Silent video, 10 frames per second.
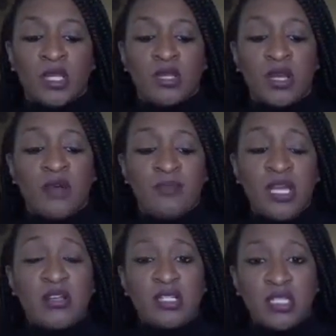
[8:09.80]

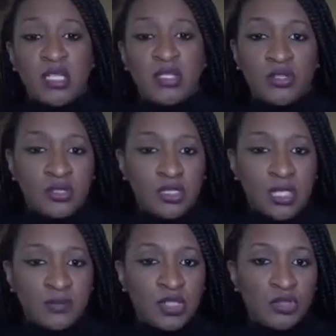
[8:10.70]
parenting your
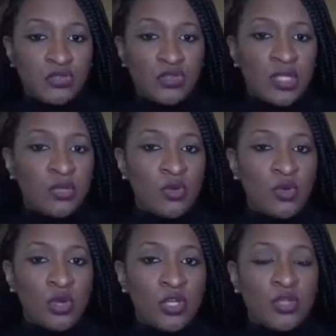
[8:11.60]
stepchildren,
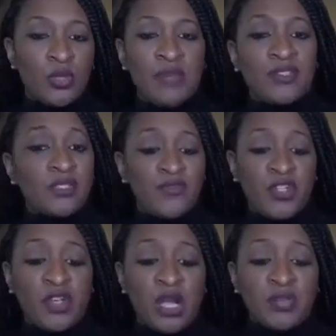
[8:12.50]
or you have to
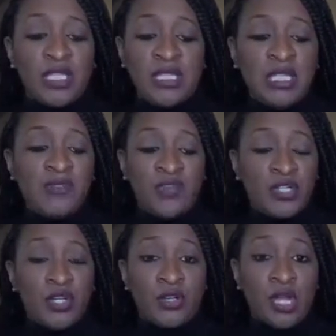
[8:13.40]
figure out the need for
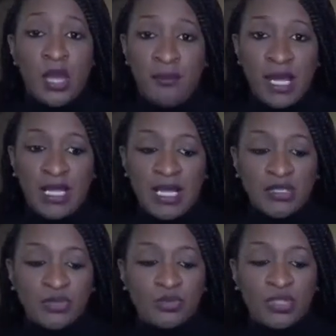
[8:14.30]
your
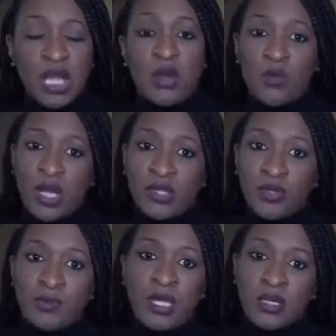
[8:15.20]
biological child while you're
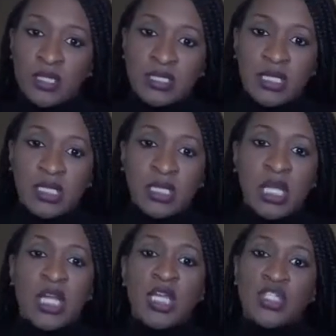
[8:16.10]
parenting
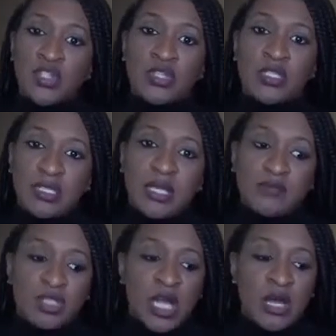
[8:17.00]
your
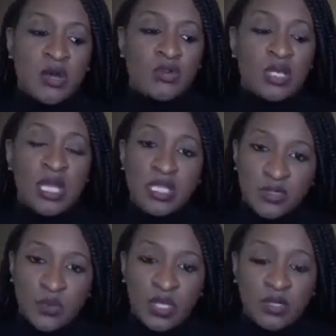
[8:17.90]
stepchild as
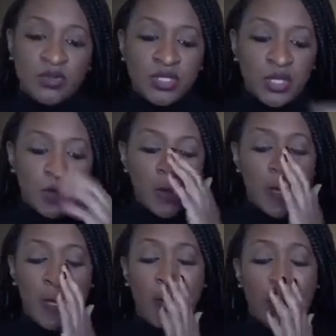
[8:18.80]
well. So
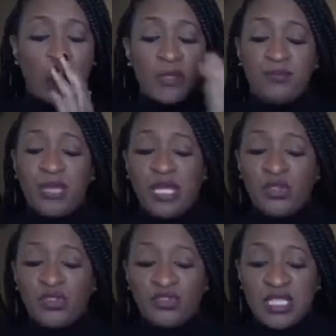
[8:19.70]
with
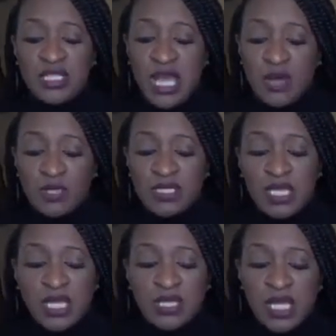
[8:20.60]
boundaries, I would
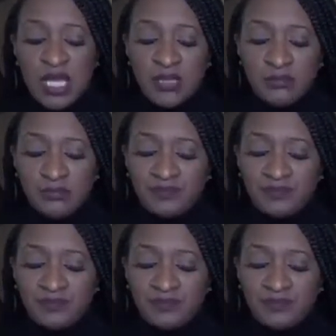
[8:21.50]
say that